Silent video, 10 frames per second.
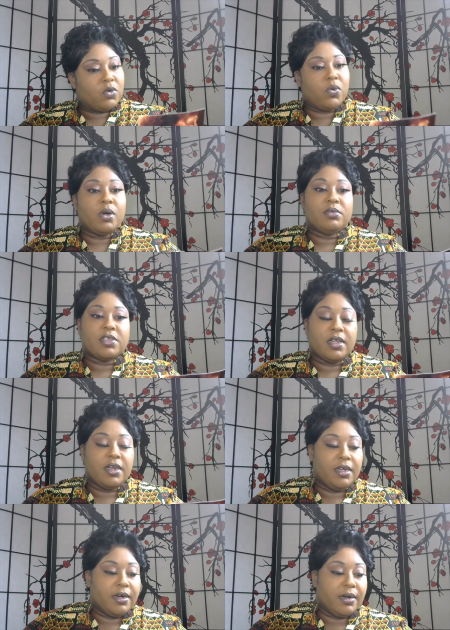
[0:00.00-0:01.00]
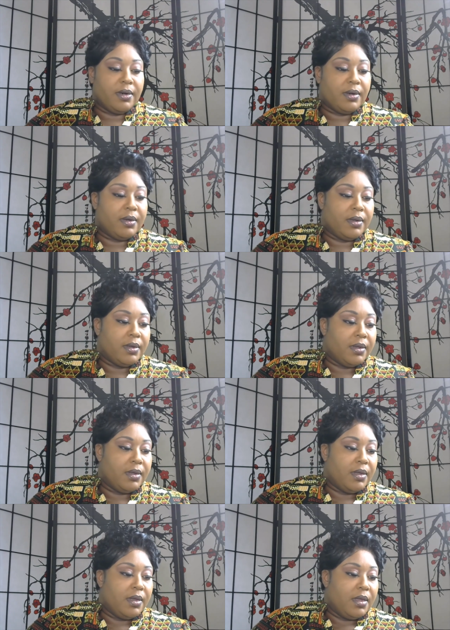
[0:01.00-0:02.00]
quotes on here.
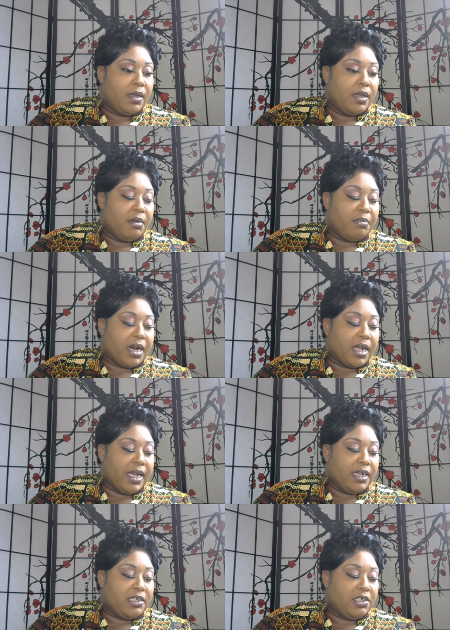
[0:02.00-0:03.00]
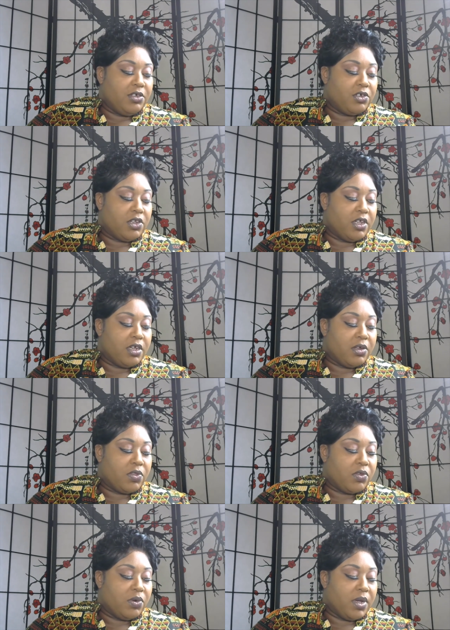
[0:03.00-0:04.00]
But I like to usually go
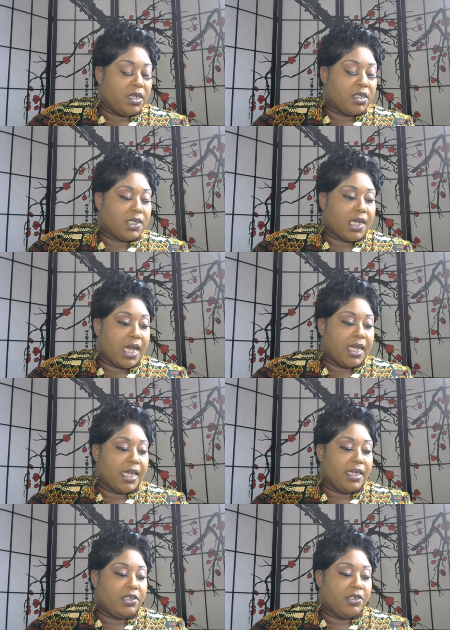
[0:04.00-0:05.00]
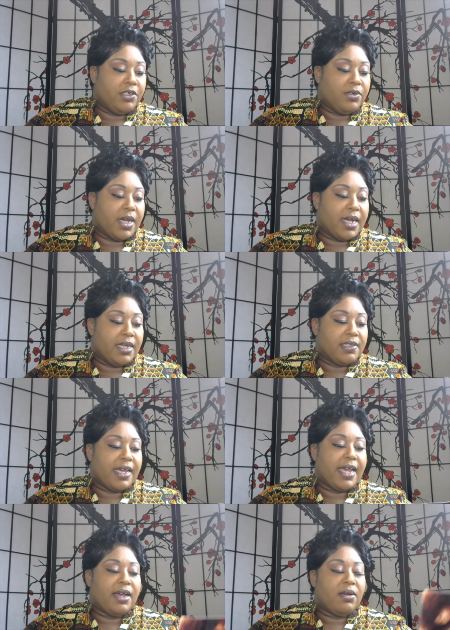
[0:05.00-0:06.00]
through and just highlight to you guys
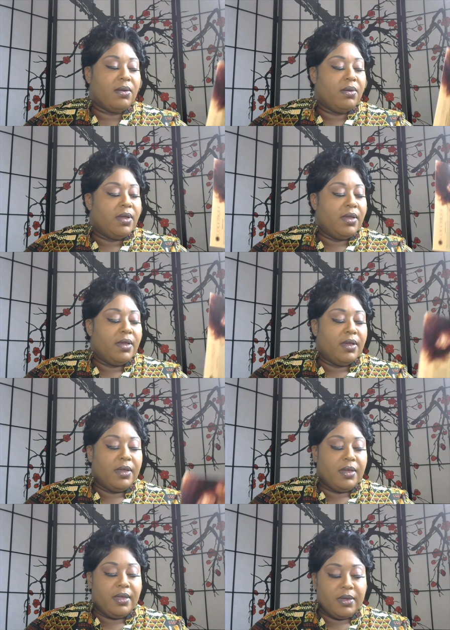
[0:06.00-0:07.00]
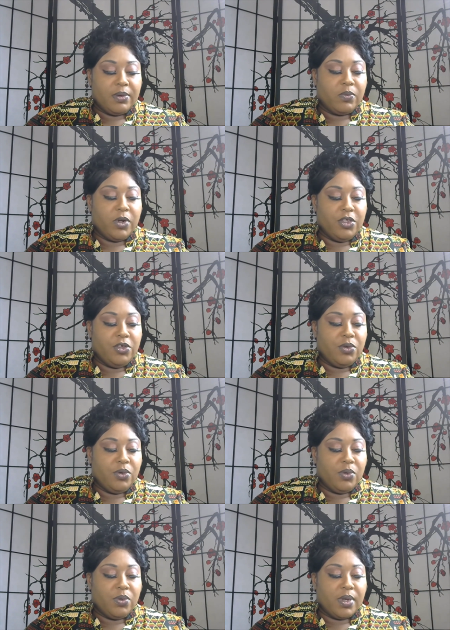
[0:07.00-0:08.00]
how when
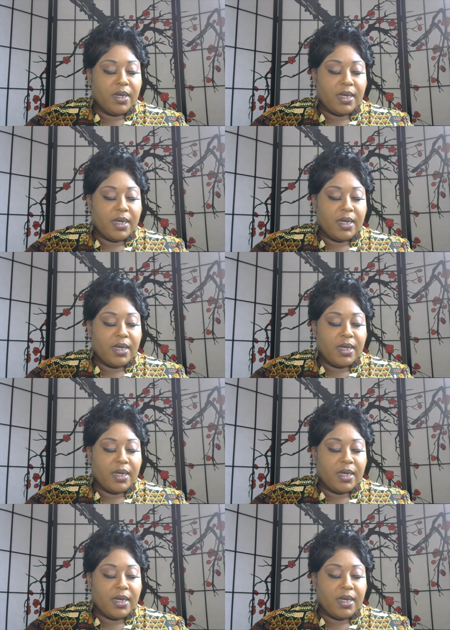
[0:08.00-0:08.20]
you